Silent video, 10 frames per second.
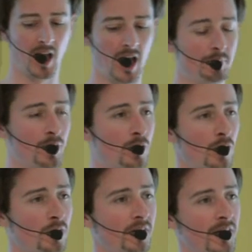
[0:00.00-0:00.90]
and be
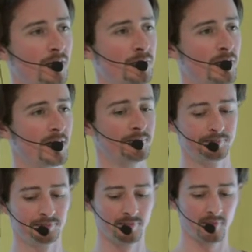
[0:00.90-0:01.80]
curious and free,
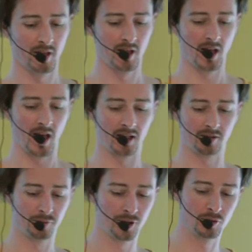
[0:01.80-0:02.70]

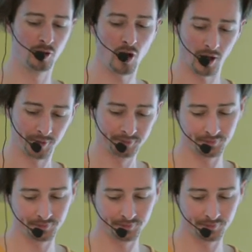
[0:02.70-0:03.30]
and free to learn.